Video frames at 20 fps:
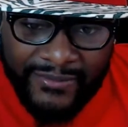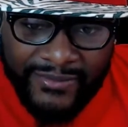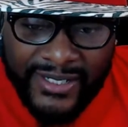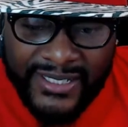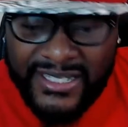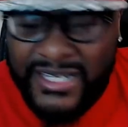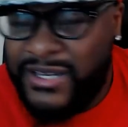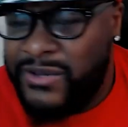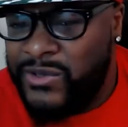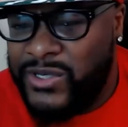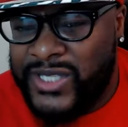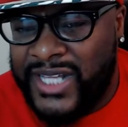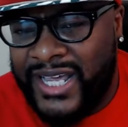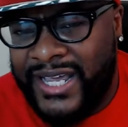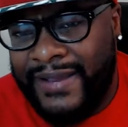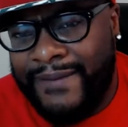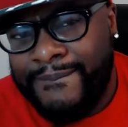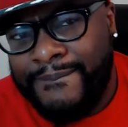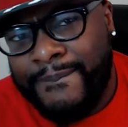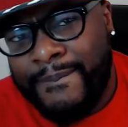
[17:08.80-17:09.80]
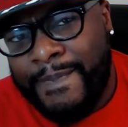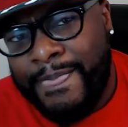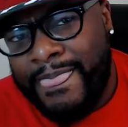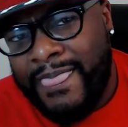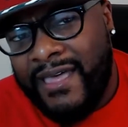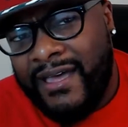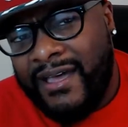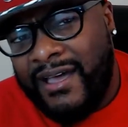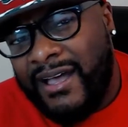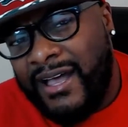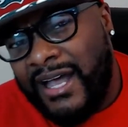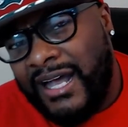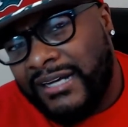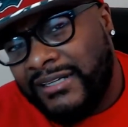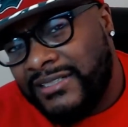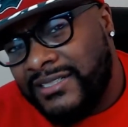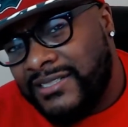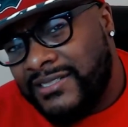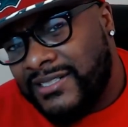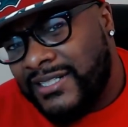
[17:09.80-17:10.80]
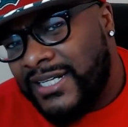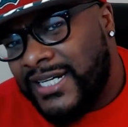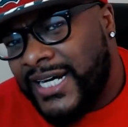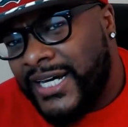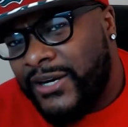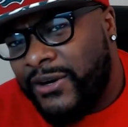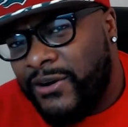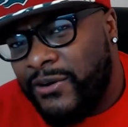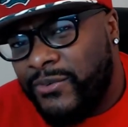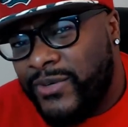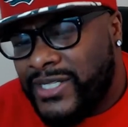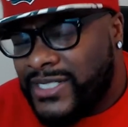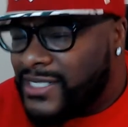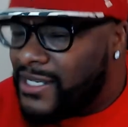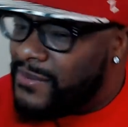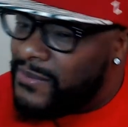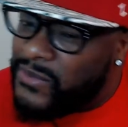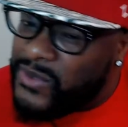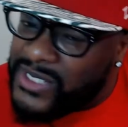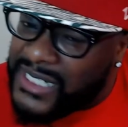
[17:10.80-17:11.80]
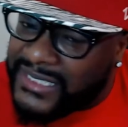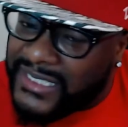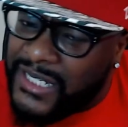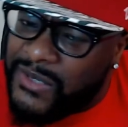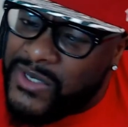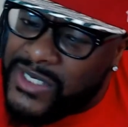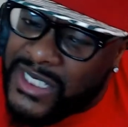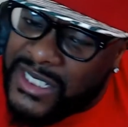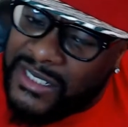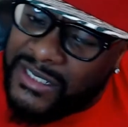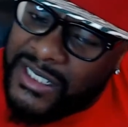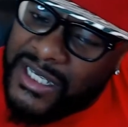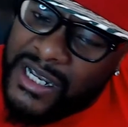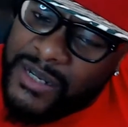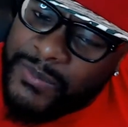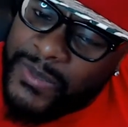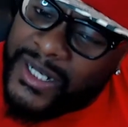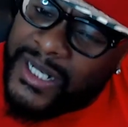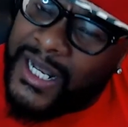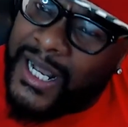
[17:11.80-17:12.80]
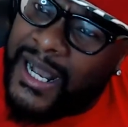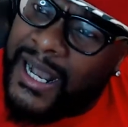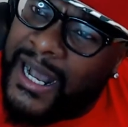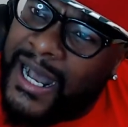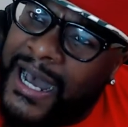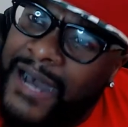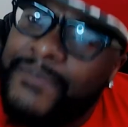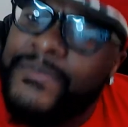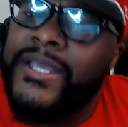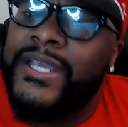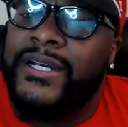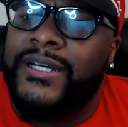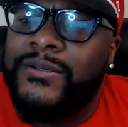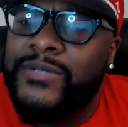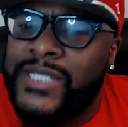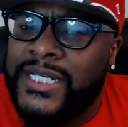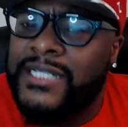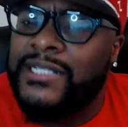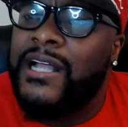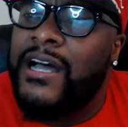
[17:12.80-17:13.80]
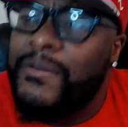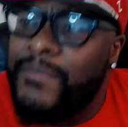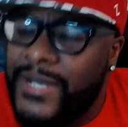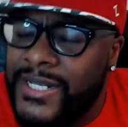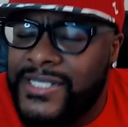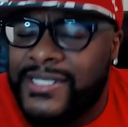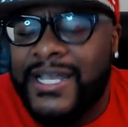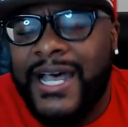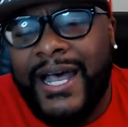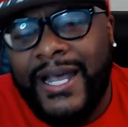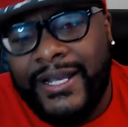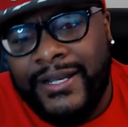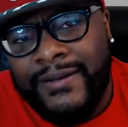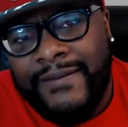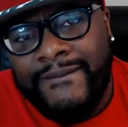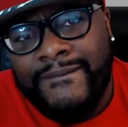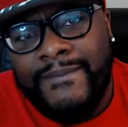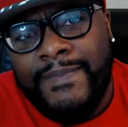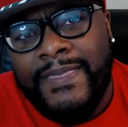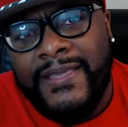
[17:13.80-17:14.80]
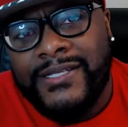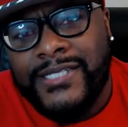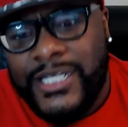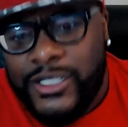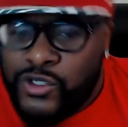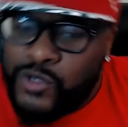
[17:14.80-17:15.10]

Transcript: I think it was like Hakkasan or was something. I think it was a club, Amia. It was a club inside Caesar's